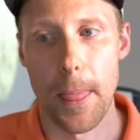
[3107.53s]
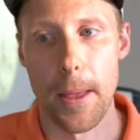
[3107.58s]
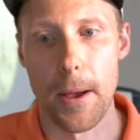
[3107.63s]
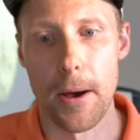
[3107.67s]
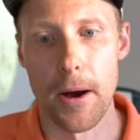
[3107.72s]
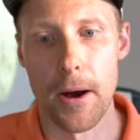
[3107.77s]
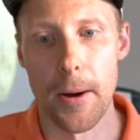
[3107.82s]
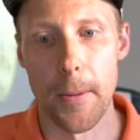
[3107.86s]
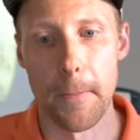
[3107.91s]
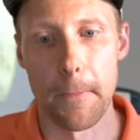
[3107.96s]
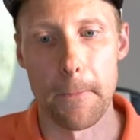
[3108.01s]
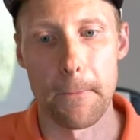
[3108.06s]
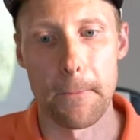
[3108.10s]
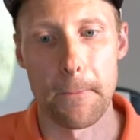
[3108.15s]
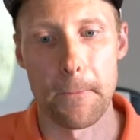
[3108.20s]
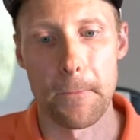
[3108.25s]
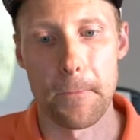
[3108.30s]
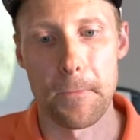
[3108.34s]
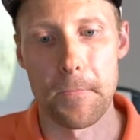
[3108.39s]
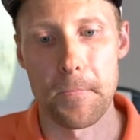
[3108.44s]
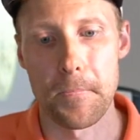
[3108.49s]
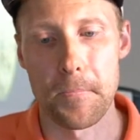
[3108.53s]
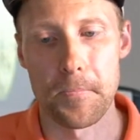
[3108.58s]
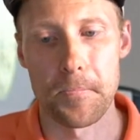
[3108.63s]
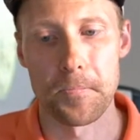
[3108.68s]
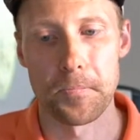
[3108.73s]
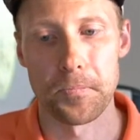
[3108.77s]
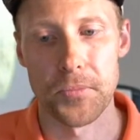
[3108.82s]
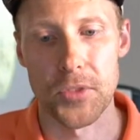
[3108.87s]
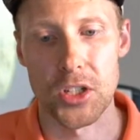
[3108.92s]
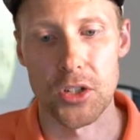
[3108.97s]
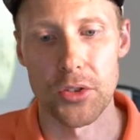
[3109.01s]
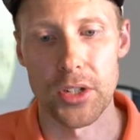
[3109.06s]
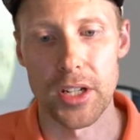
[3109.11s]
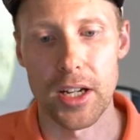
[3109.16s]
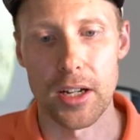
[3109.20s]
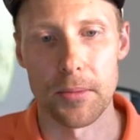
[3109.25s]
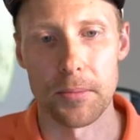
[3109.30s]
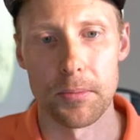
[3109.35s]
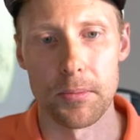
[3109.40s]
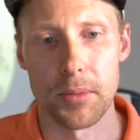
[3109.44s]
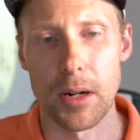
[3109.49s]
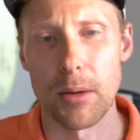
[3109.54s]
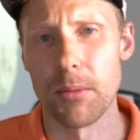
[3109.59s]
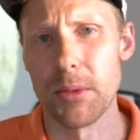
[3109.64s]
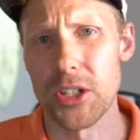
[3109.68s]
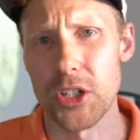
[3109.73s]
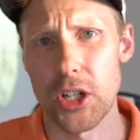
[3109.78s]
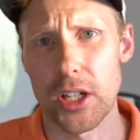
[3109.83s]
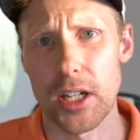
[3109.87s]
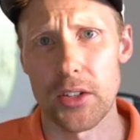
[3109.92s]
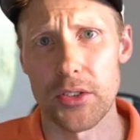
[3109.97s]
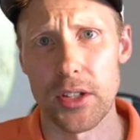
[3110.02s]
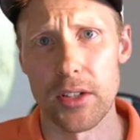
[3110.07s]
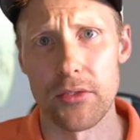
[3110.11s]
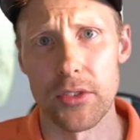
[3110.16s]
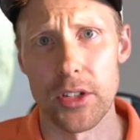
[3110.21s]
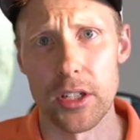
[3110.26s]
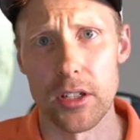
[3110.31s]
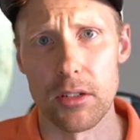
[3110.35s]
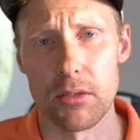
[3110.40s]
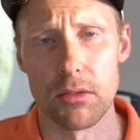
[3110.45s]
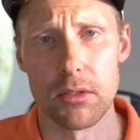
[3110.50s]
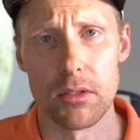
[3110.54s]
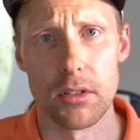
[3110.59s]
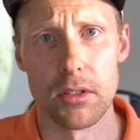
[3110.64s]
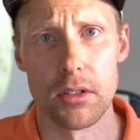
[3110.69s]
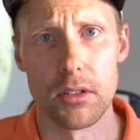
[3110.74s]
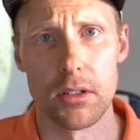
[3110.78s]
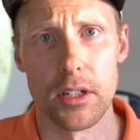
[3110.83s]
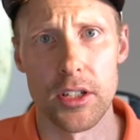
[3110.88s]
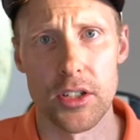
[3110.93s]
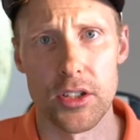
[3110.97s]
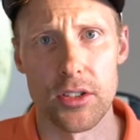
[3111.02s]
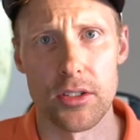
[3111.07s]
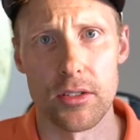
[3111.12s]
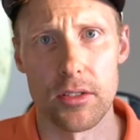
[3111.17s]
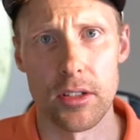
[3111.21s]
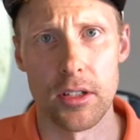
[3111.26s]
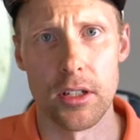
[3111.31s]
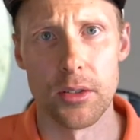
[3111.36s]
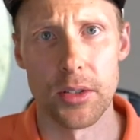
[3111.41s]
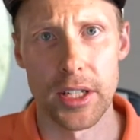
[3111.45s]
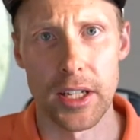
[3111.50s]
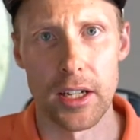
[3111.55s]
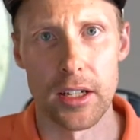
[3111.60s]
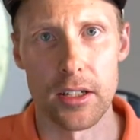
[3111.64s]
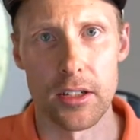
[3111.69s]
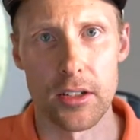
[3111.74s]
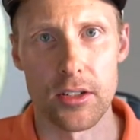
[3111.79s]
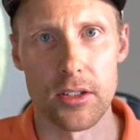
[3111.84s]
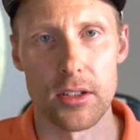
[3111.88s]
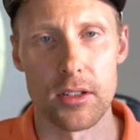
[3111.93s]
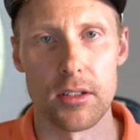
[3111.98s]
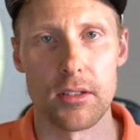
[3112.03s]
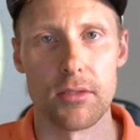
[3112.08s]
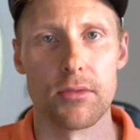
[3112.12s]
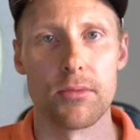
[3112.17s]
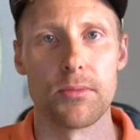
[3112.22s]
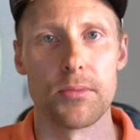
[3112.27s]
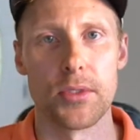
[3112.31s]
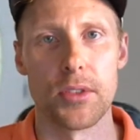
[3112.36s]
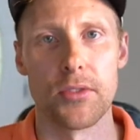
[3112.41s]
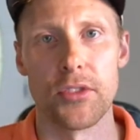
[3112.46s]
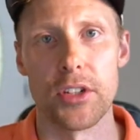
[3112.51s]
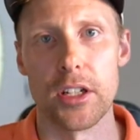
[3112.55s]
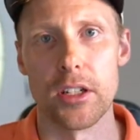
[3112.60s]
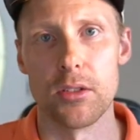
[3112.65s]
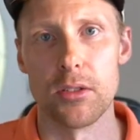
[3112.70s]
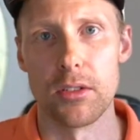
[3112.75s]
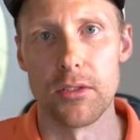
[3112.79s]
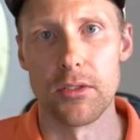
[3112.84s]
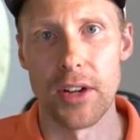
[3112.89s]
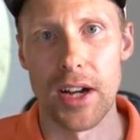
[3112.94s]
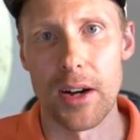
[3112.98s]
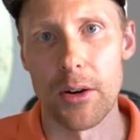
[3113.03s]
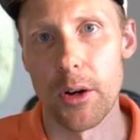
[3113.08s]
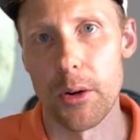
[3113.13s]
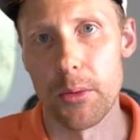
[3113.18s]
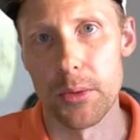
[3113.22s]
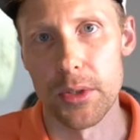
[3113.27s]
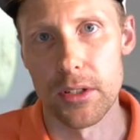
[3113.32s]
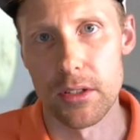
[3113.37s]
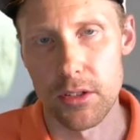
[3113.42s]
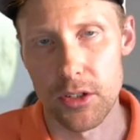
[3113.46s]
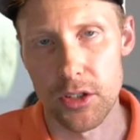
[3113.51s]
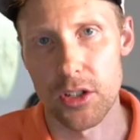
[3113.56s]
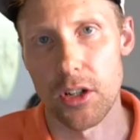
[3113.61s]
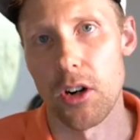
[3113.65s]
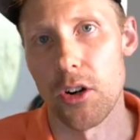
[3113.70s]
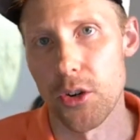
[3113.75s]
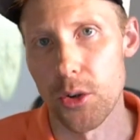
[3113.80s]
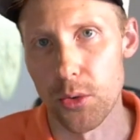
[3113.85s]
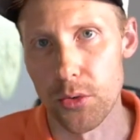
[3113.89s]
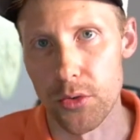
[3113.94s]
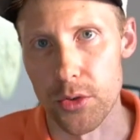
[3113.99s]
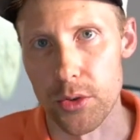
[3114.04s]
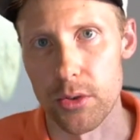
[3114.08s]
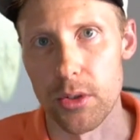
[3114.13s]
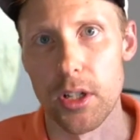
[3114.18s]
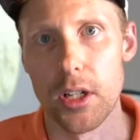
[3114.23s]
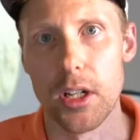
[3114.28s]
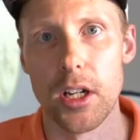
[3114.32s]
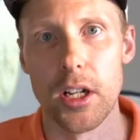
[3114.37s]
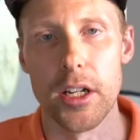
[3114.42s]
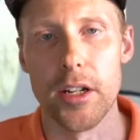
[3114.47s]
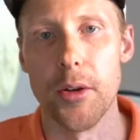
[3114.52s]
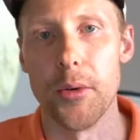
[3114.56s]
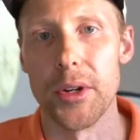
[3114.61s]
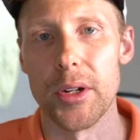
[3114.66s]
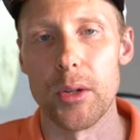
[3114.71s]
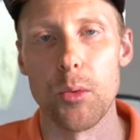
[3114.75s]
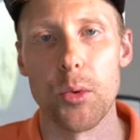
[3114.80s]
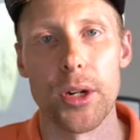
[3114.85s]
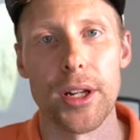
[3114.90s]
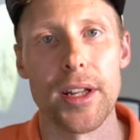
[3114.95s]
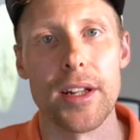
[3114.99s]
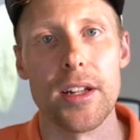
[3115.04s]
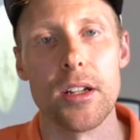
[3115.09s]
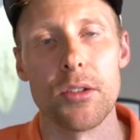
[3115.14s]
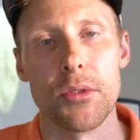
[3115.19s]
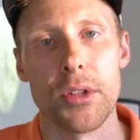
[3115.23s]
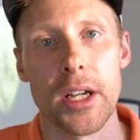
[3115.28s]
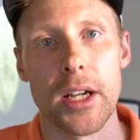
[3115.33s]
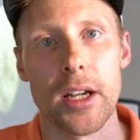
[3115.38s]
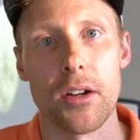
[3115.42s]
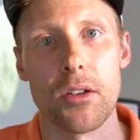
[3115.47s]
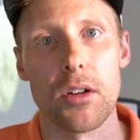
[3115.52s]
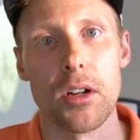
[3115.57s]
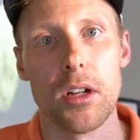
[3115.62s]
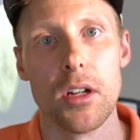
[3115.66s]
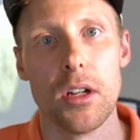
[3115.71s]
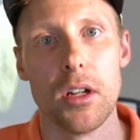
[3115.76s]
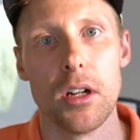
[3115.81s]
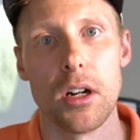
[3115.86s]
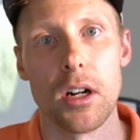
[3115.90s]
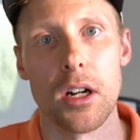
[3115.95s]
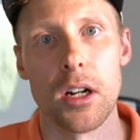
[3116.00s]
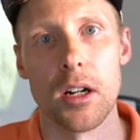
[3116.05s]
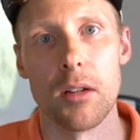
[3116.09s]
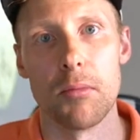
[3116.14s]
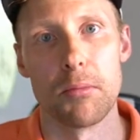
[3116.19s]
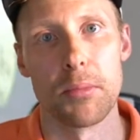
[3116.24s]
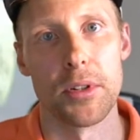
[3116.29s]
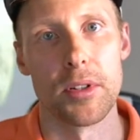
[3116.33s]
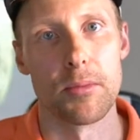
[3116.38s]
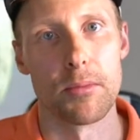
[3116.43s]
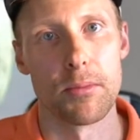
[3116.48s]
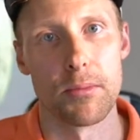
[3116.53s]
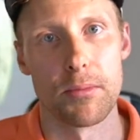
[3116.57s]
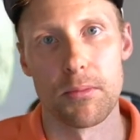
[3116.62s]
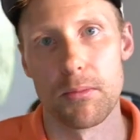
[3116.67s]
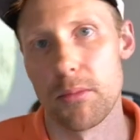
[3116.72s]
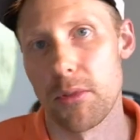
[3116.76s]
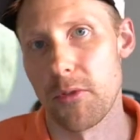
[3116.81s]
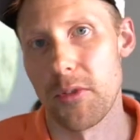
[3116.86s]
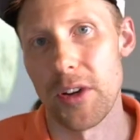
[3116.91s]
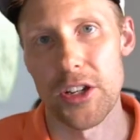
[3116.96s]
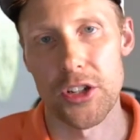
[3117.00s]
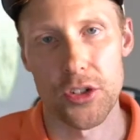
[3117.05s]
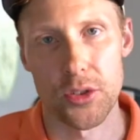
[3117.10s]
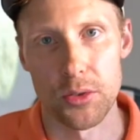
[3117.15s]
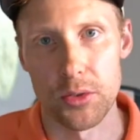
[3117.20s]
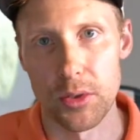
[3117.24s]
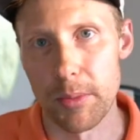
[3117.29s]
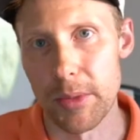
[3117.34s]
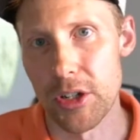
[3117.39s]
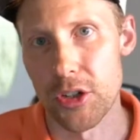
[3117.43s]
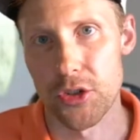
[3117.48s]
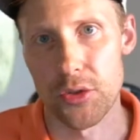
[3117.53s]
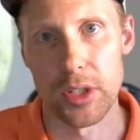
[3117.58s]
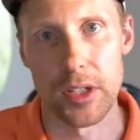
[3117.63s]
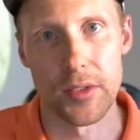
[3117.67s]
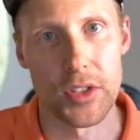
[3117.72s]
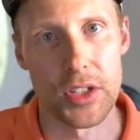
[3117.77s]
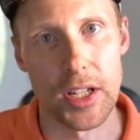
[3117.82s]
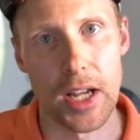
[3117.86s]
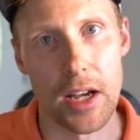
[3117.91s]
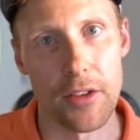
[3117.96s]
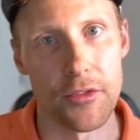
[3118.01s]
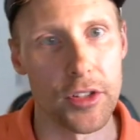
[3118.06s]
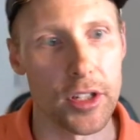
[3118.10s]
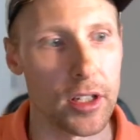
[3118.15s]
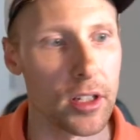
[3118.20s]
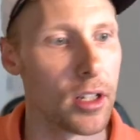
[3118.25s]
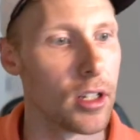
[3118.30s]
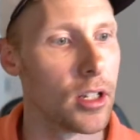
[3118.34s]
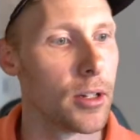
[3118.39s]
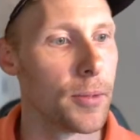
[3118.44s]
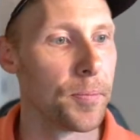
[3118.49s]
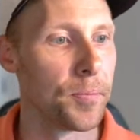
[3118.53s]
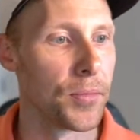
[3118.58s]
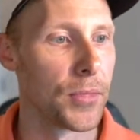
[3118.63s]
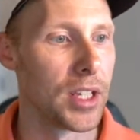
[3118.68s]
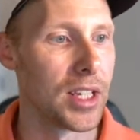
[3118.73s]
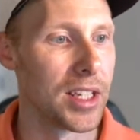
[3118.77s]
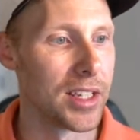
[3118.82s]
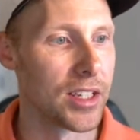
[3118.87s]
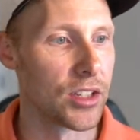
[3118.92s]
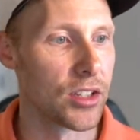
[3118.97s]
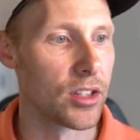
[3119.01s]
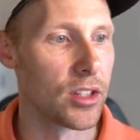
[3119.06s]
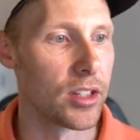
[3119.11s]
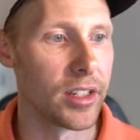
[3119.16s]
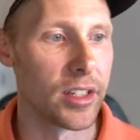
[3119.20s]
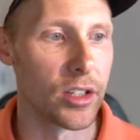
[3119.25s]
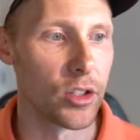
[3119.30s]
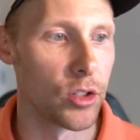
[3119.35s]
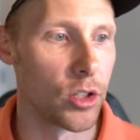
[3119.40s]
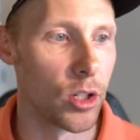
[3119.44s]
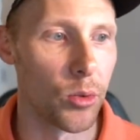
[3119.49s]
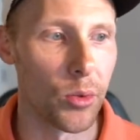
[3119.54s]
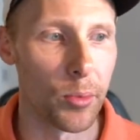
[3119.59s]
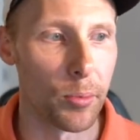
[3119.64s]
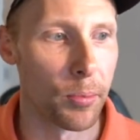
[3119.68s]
So yeah, probably check out that video. It's, again, it's the video of how I would start over knowing what I know now. But professional administrative staffing is the low